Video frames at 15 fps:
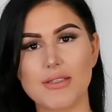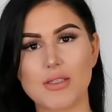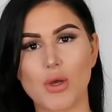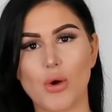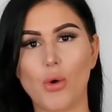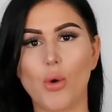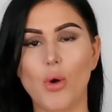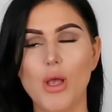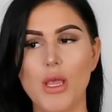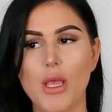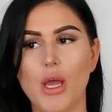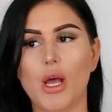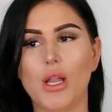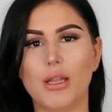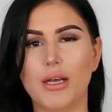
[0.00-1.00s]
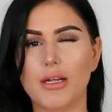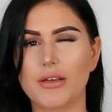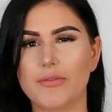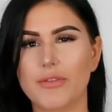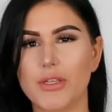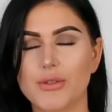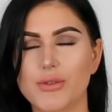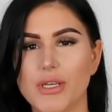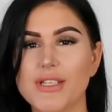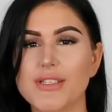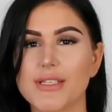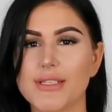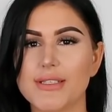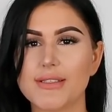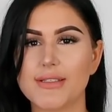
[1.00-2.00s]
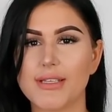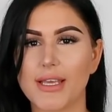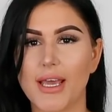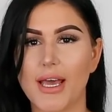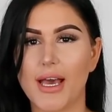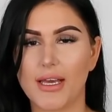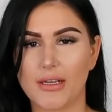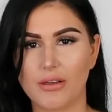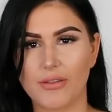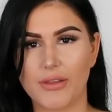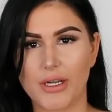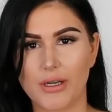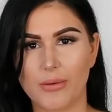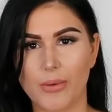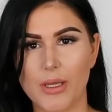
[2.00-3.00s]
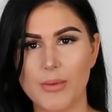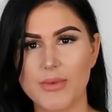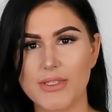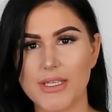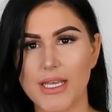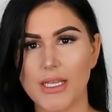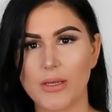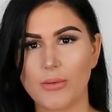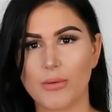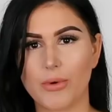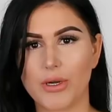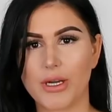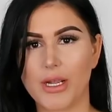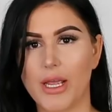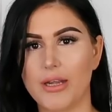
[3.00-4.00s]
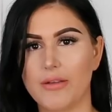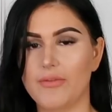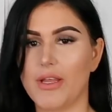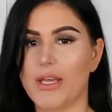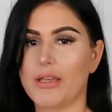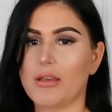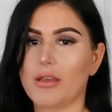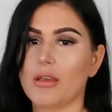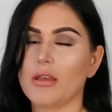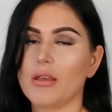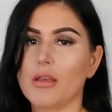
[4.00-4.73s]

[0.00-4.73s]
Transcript: So a lot of the dresses they had on their website were kind of like